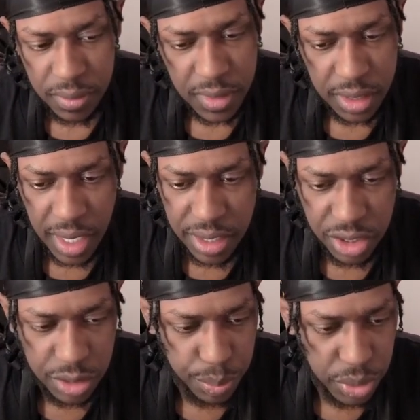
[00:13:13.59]
That's
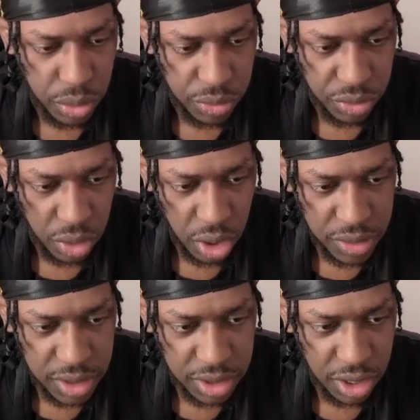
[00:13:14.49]
just beautiful. All
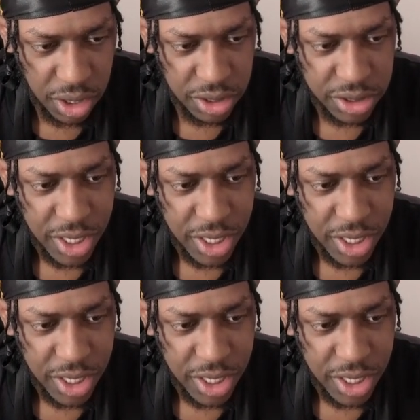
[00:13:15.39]
these cards.